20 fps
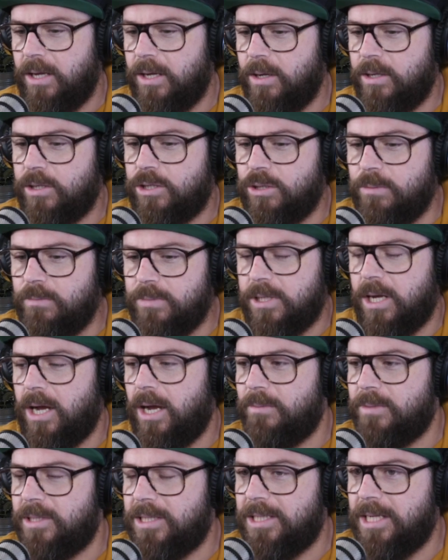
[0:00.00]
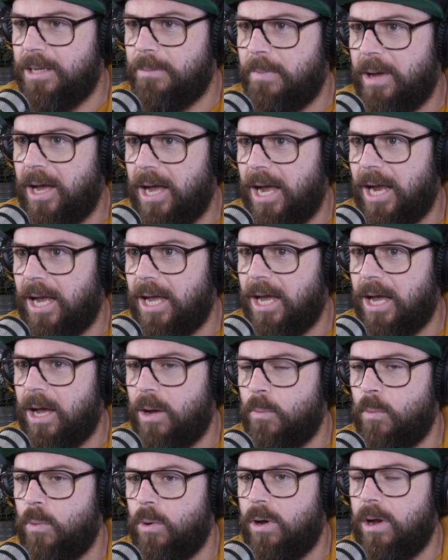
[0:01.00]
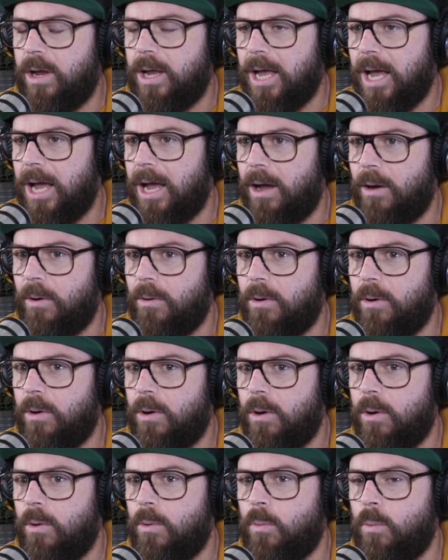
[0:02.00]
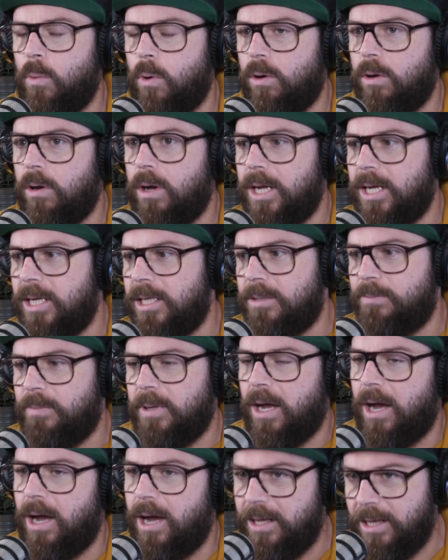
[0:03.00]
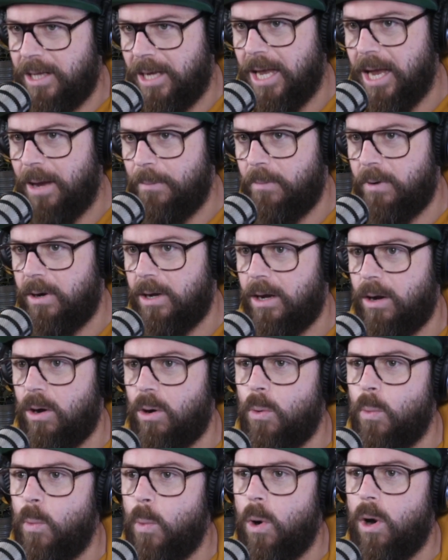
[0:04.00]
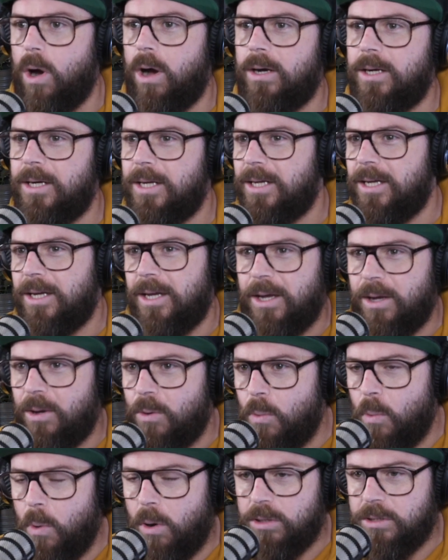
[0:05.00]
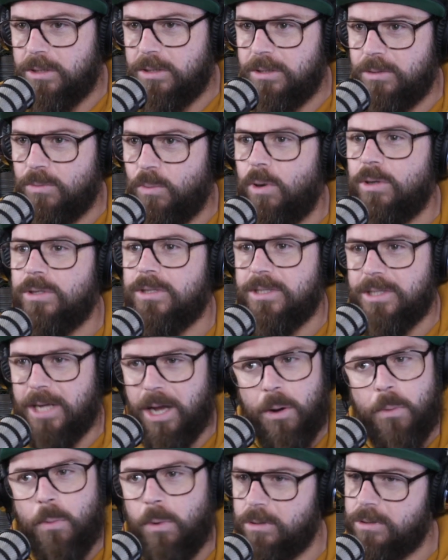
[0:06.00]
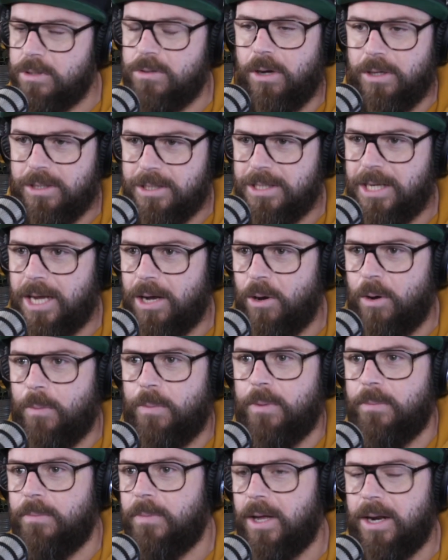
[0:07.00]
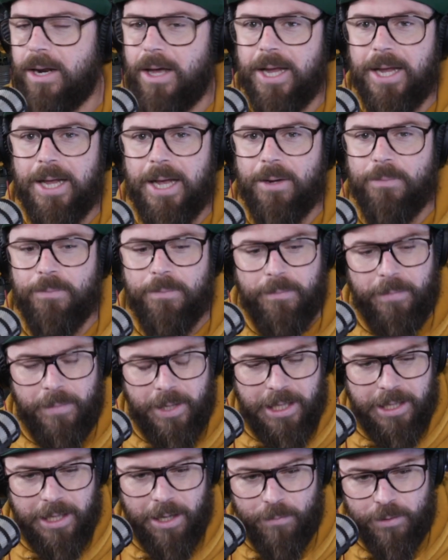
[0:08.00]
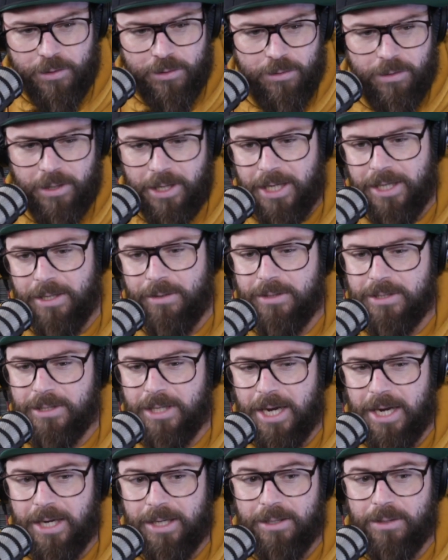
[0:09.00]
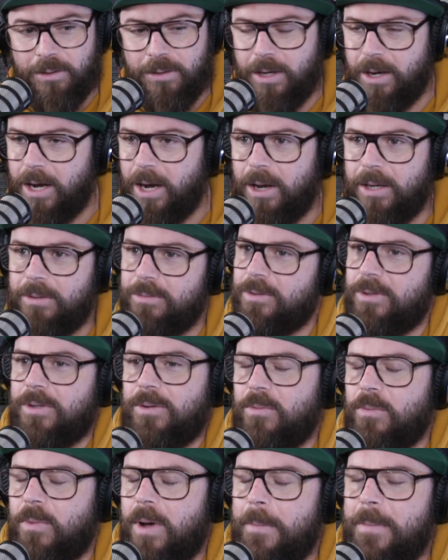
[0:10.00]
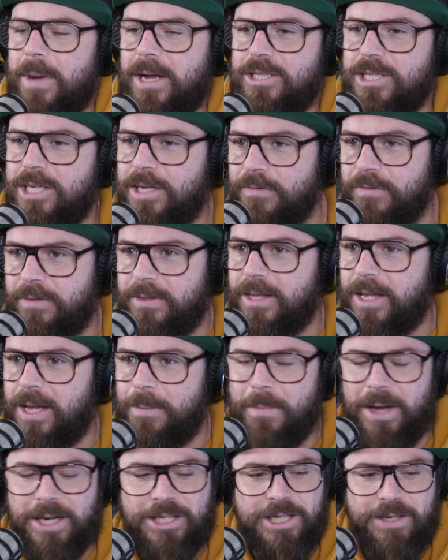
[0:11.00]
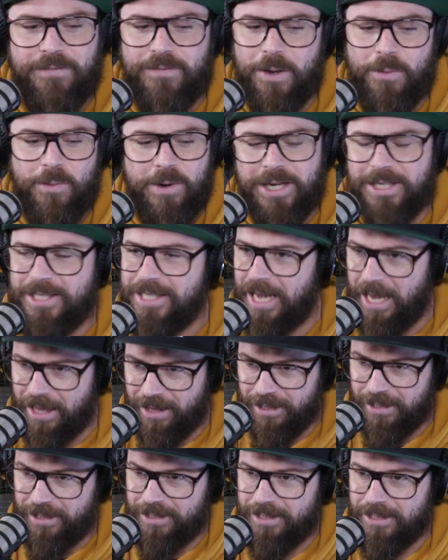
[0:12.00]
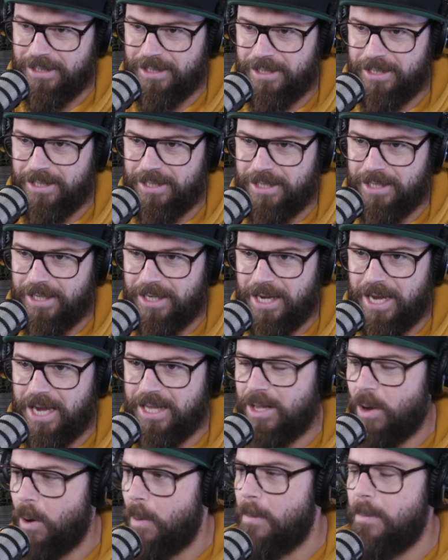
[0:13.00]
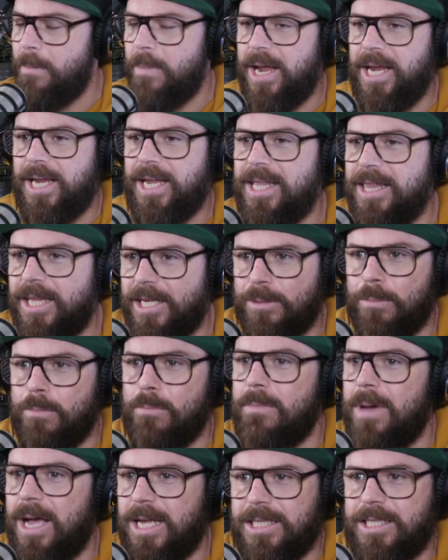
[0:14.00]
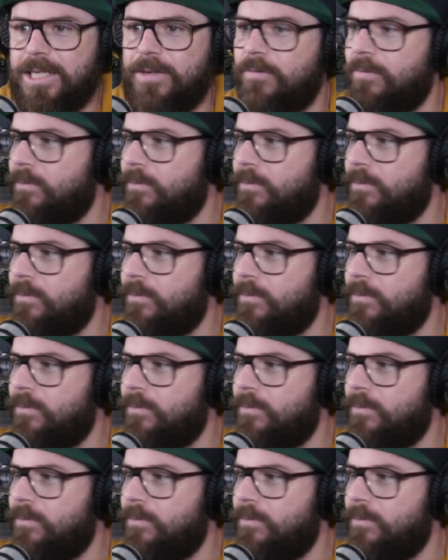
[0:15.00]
sometimes sit back and work out what is behind the camera or what's set up, what's not set up. And like me and Dan were talking, and he was saying, imagine if they were in it together. And they were making this massive